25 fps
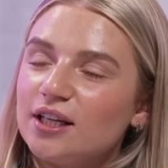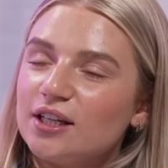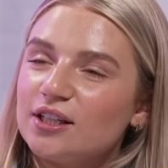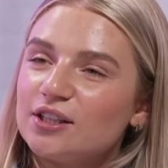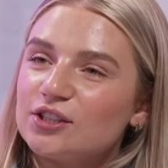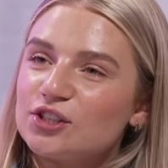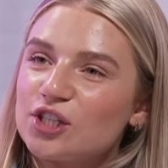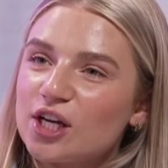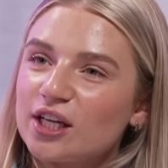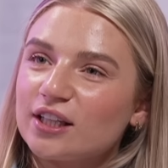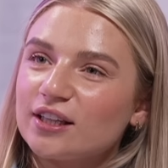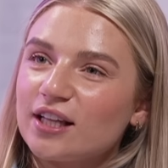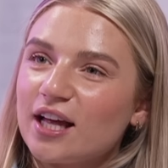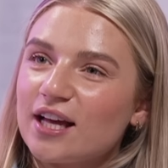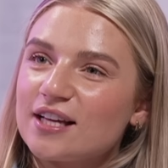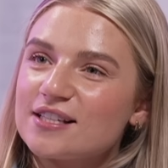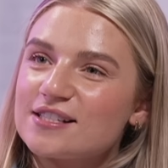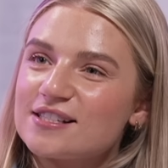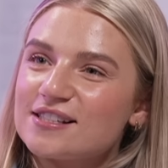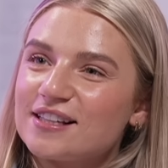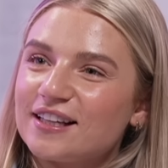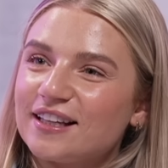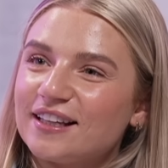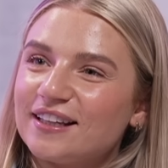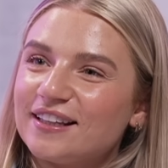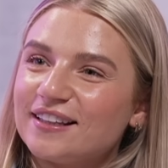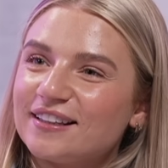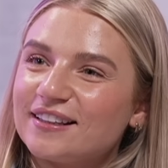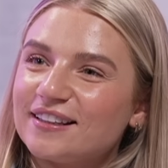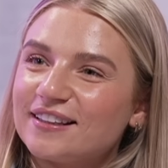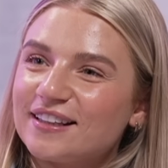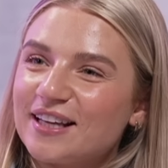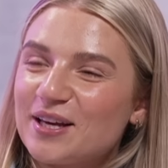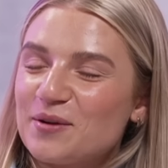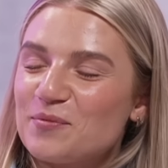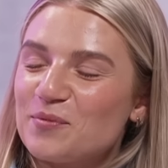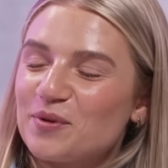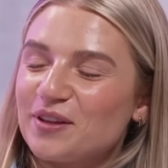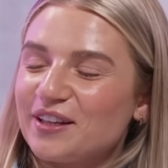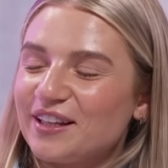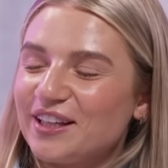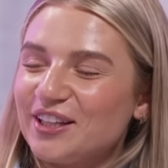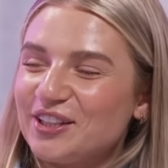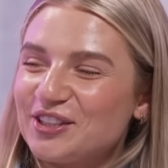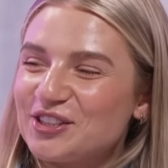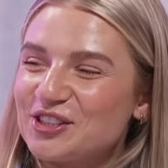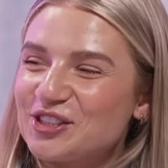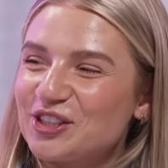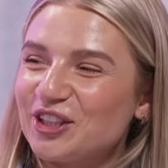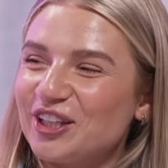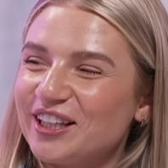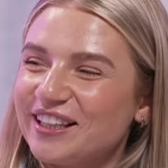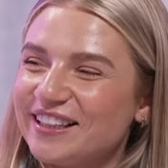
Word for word: Check that's like came with age.